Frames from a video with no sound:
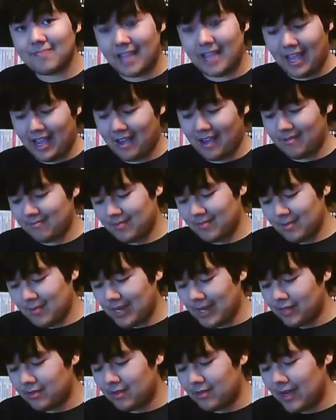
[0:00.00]
yeah,
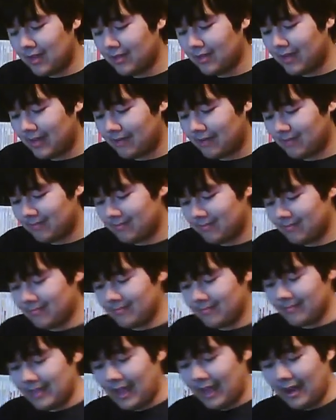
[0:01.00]
might as well, they don't
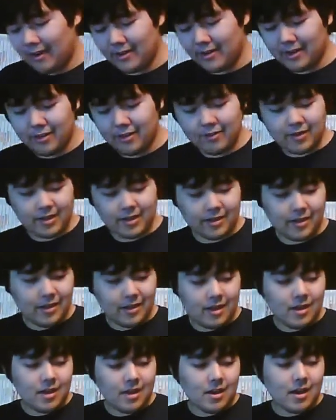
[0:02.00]
care anyway.
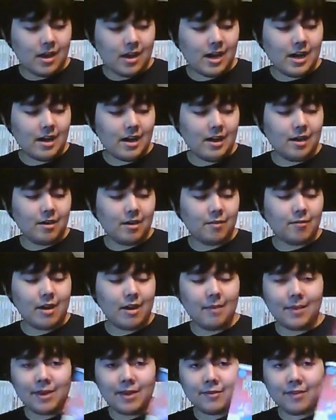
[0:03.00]

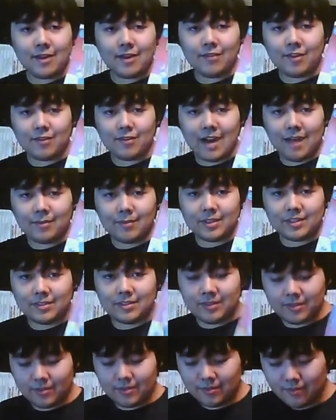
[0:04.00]
Rayman Raving Rabbits
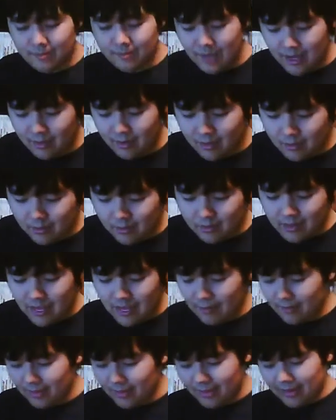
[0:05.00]
manual
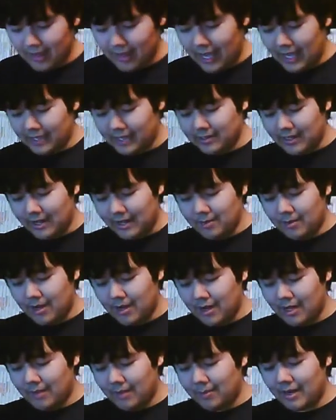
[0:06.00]
came with the case that I
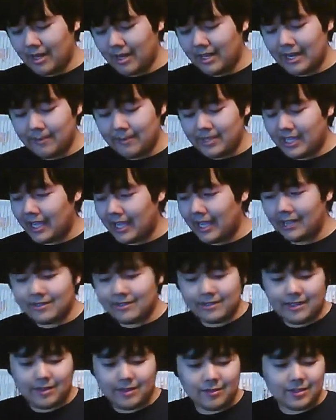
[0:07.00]
bought. I bought an empty case
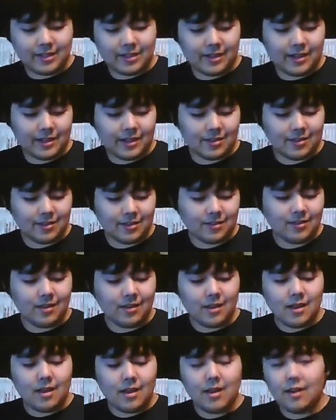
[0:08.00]
and that was in there, so.
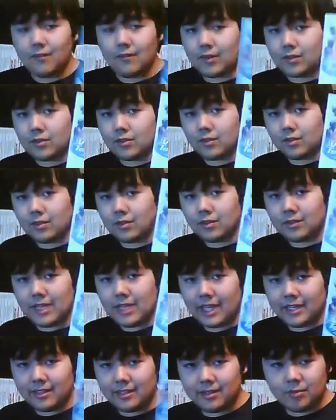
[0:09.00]
Virtual
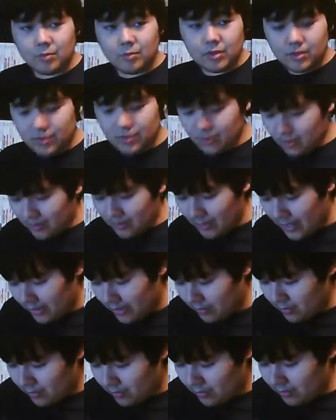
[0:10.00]
Tennis World Tour
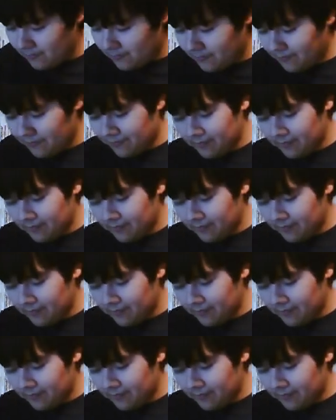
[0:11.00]
manual.